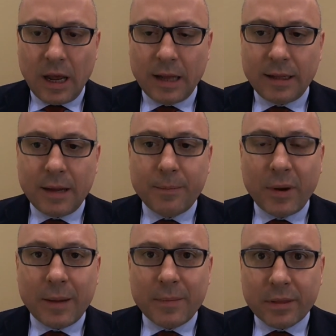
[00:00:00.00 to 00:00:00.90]
And then
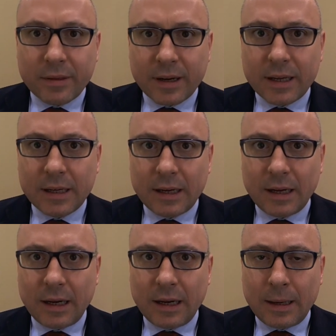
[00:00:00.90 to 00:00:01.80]
point number three,
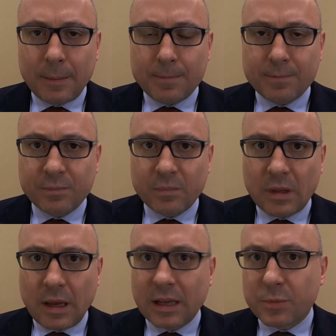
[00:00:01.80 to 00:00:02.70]
um,
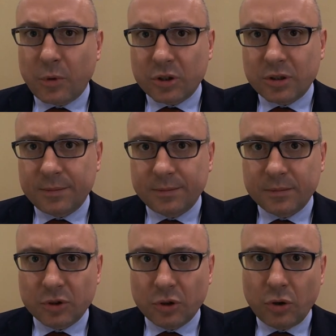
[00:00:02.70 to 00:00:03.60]
exports.
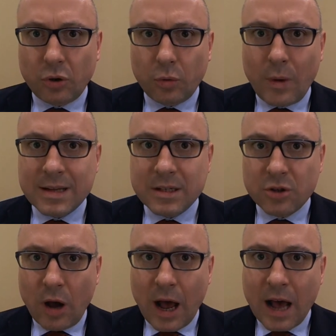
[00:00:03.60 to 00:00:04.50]
So once
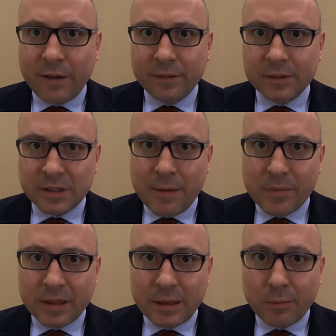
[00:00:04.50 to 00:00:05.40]
you have
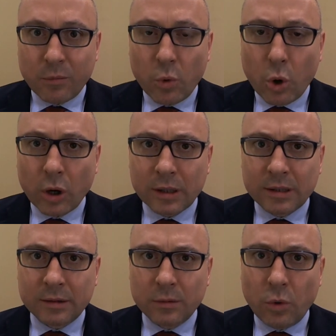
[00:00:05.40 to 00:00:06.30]
something the
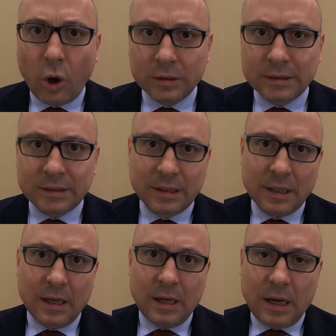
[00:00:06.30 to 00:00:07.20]
world wants,
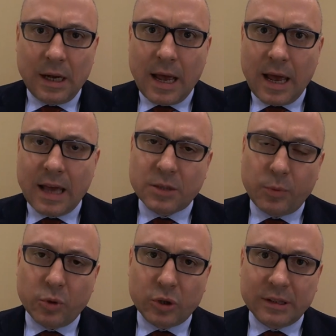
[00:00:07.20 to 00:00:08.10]

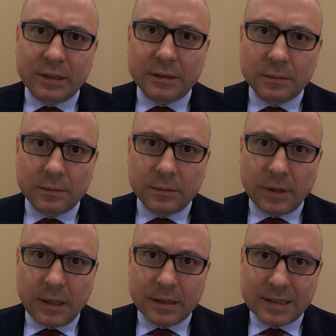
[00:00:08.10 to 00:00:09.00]
export it,
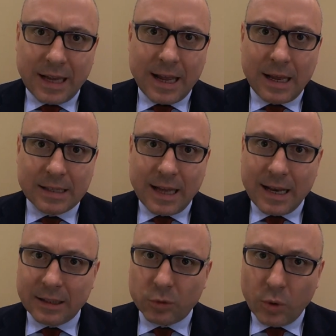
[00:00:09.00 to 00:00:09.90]
uh, se
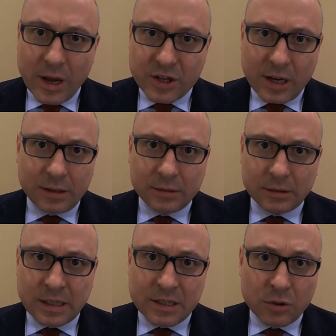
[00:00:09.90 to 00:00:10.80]
sell it to Asia.
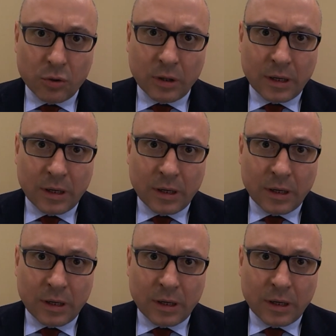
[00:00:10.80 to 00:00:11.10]
There is no